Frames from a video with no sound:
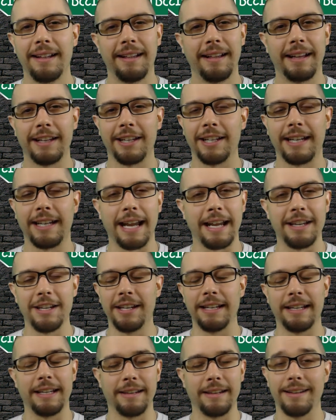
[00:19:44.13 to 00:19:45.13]
Like,
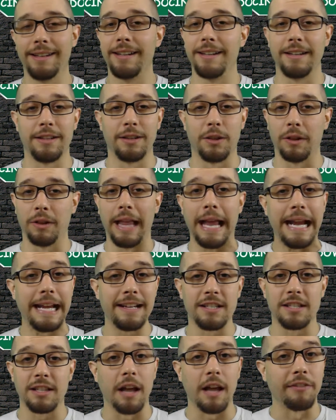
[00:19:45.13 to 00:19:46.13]
the
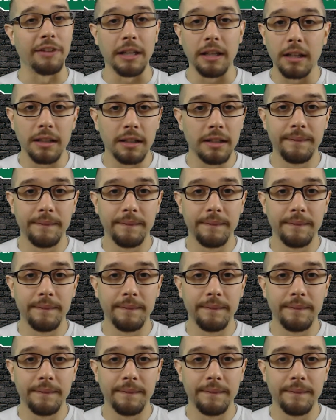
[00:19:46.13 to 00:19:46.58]
ladies love you.